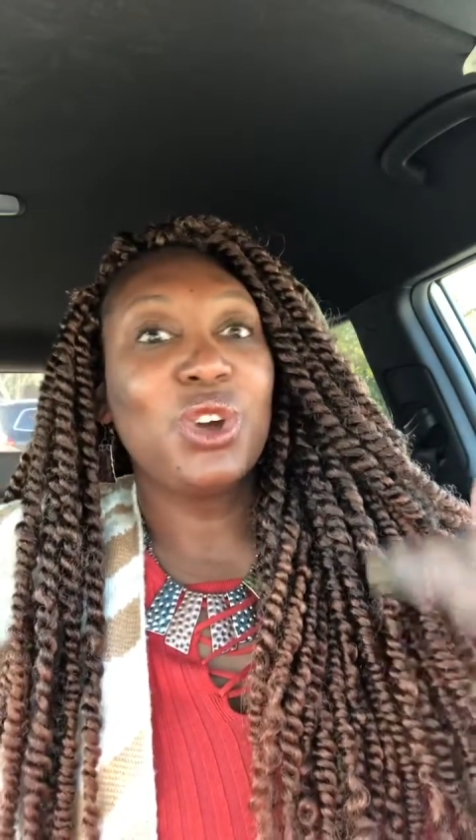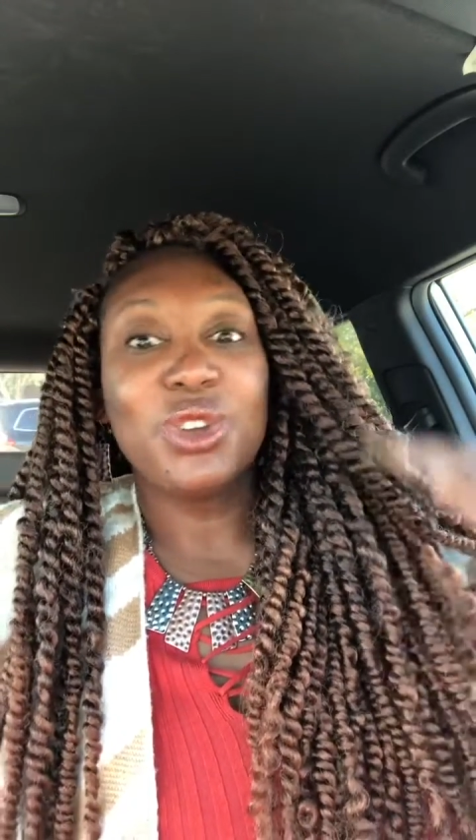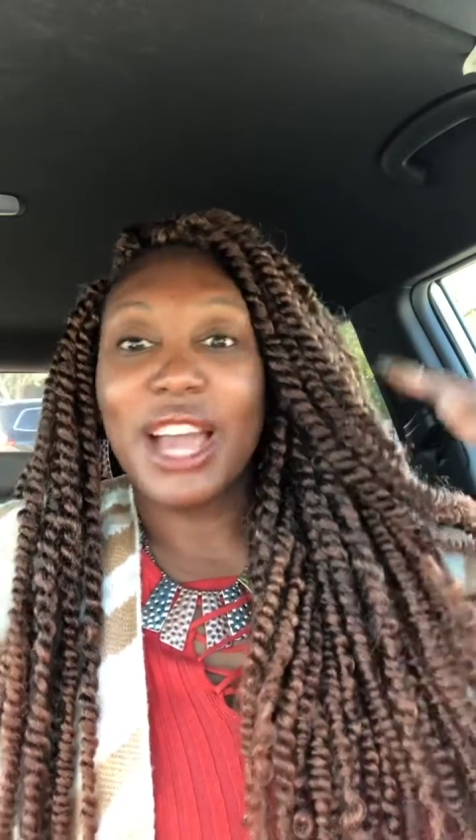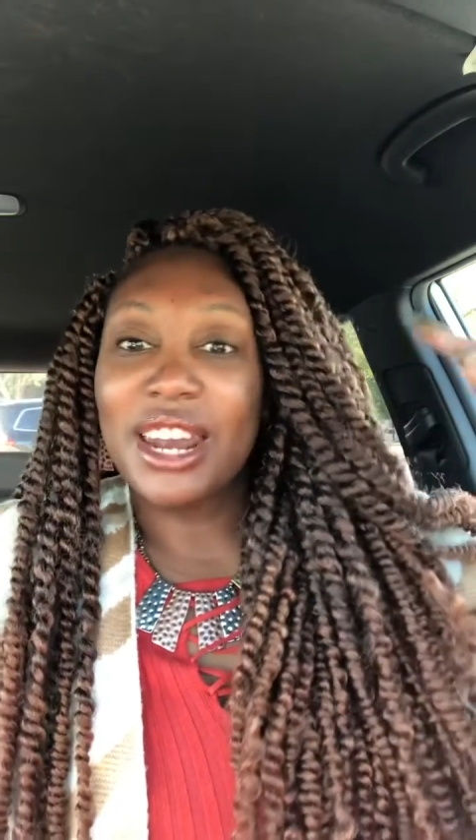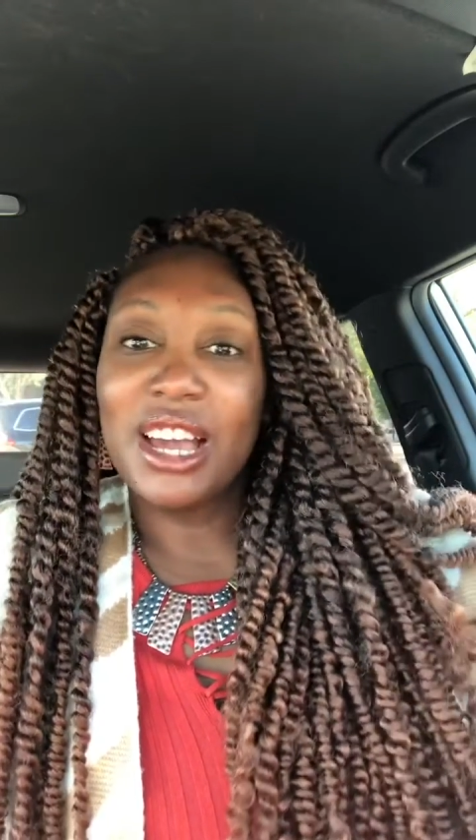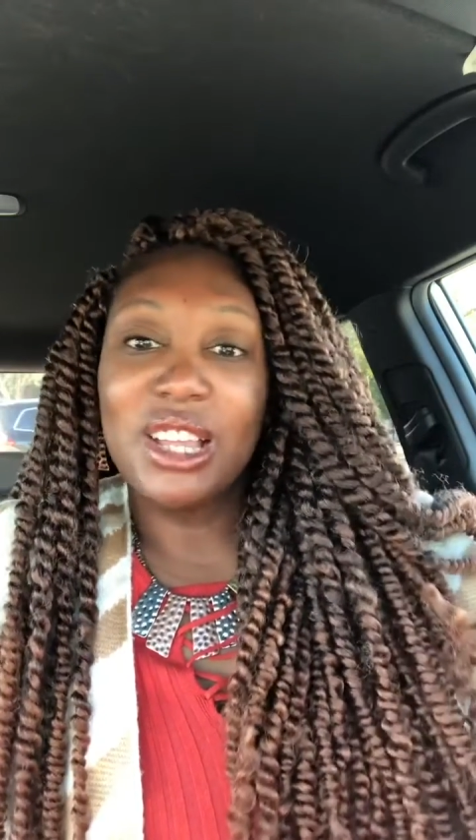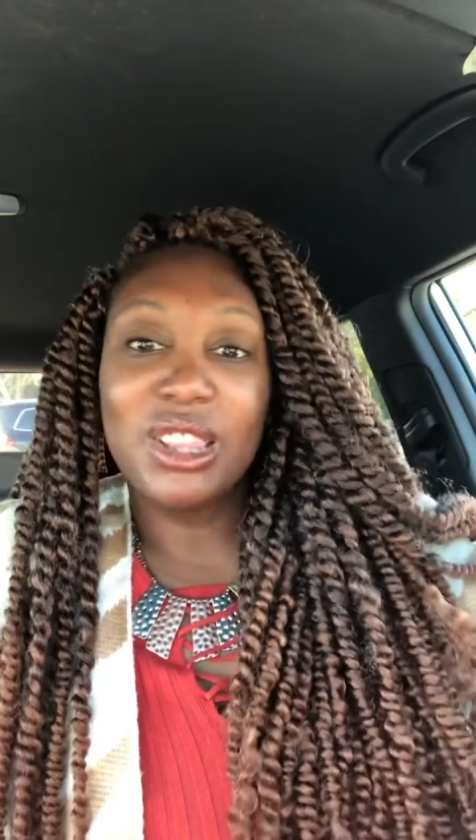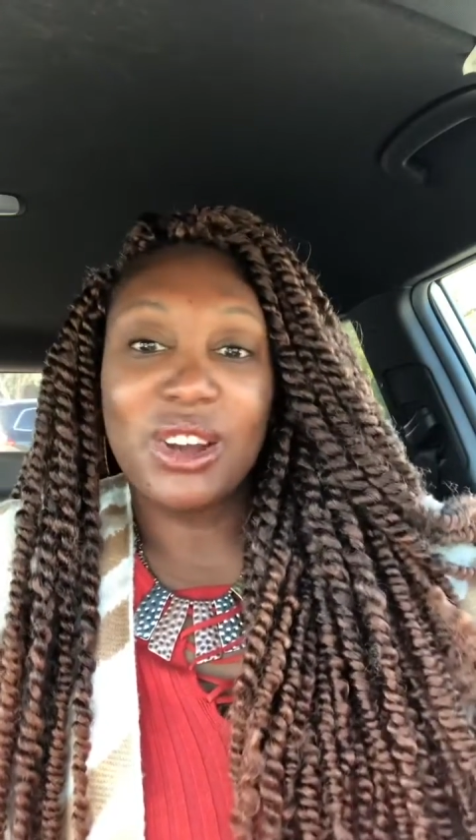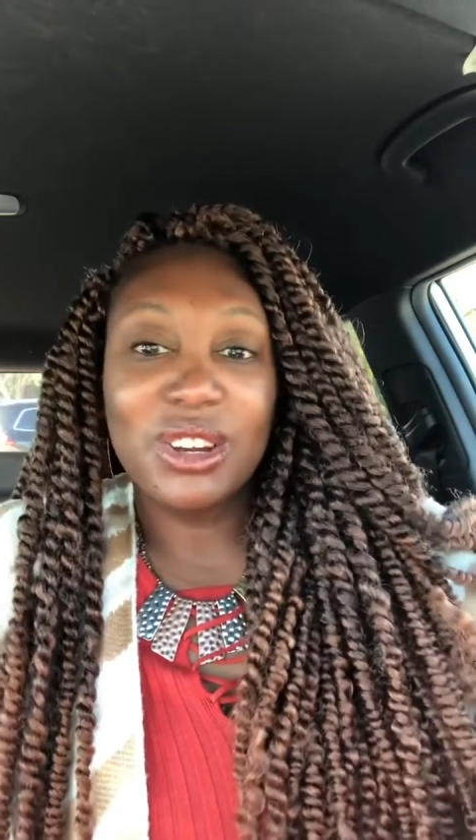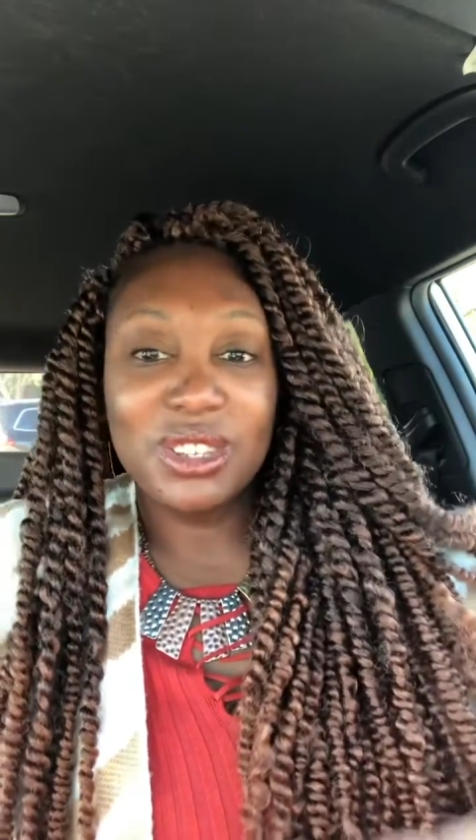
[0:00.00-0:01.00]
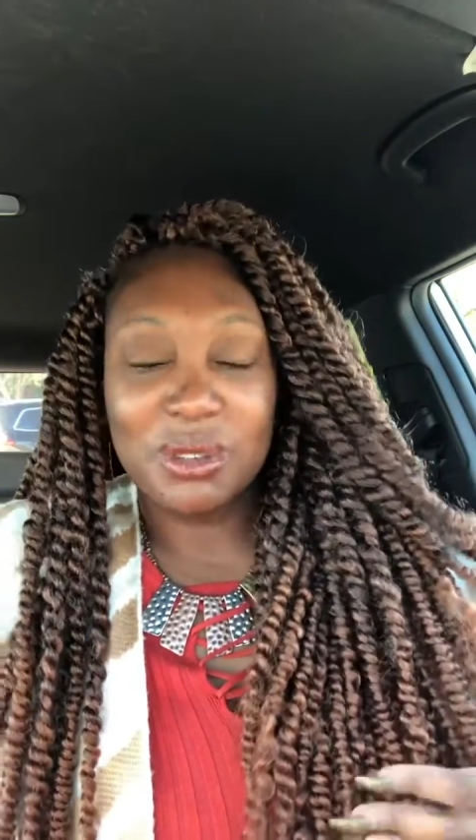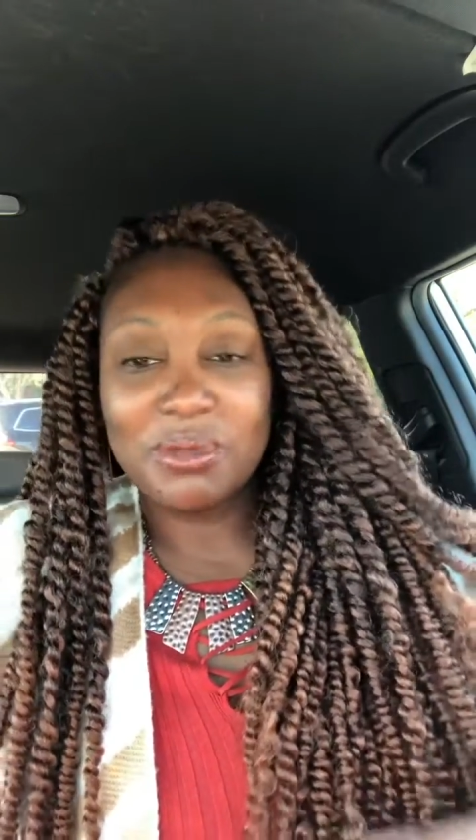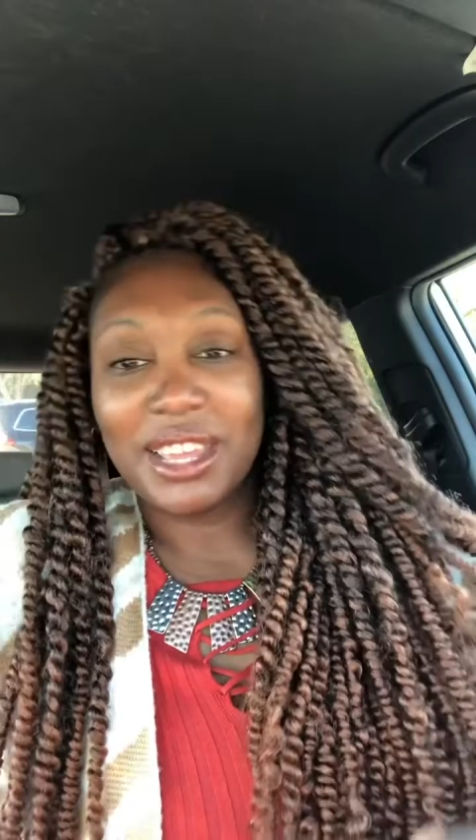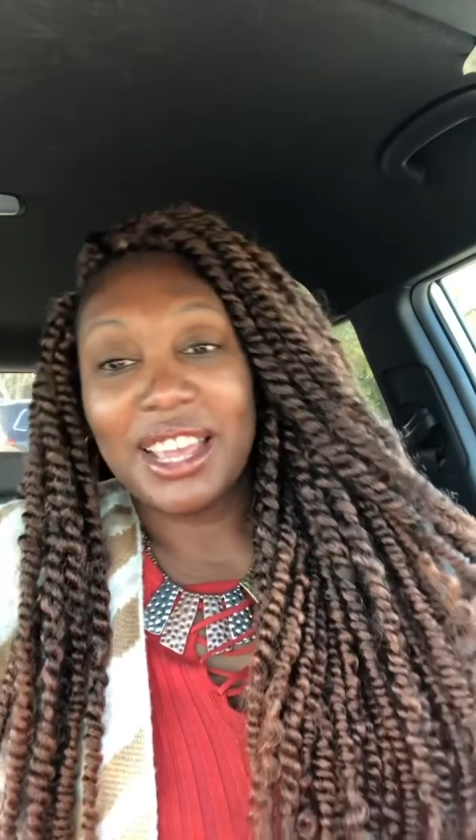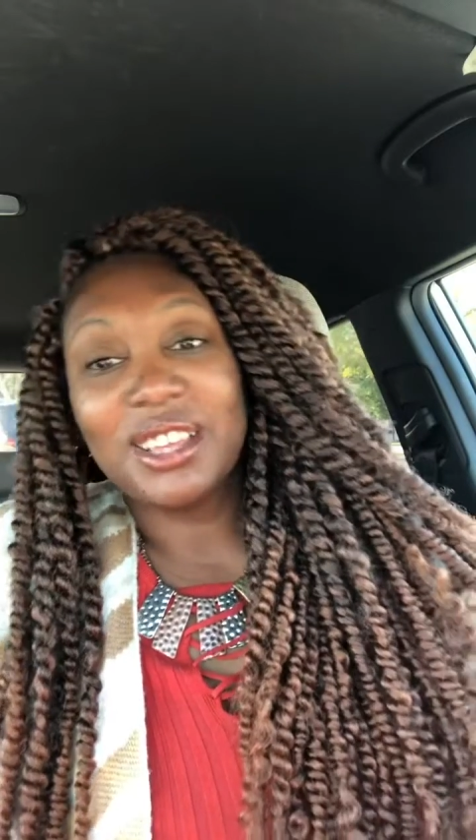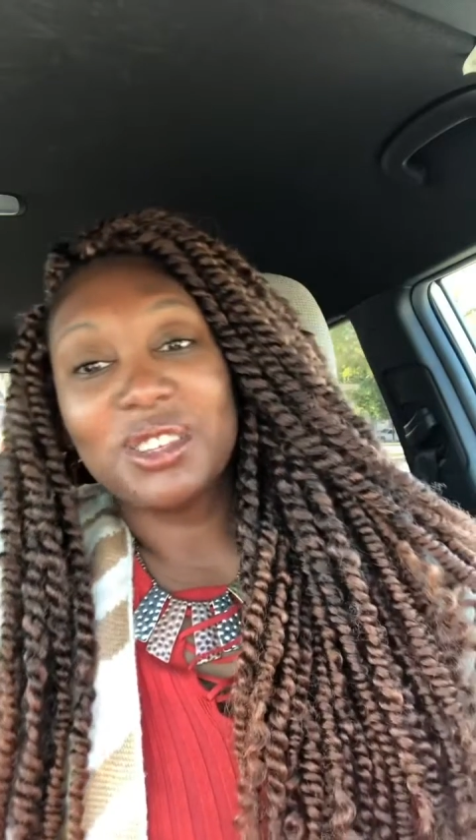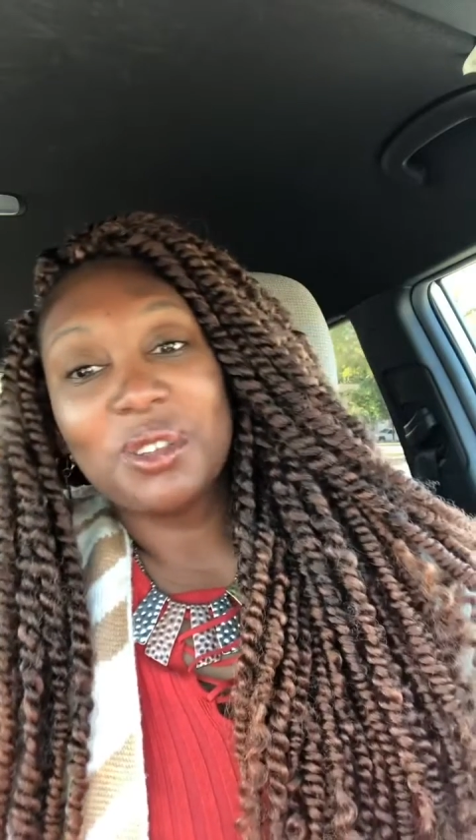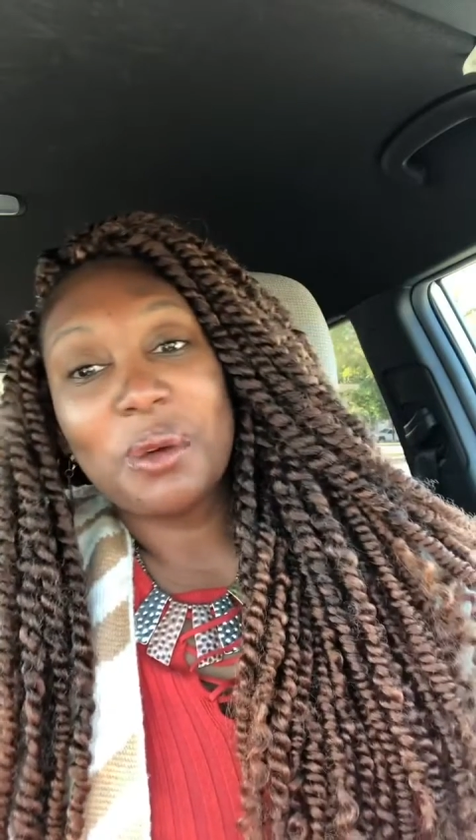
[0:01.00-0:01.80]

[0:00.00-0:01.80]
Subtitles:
got to unlearn some things.